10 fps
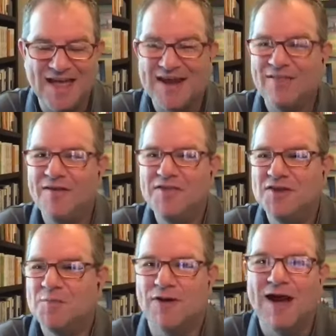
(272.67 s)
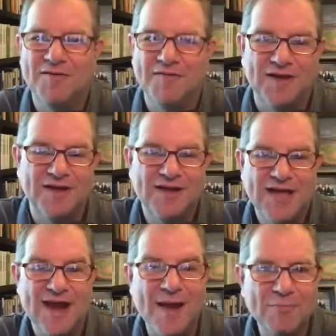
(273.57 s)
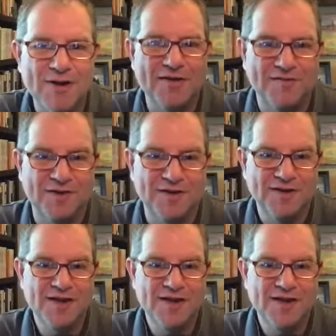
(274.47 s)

And I love that you're proud of it. And I'm proud of it. Yeah.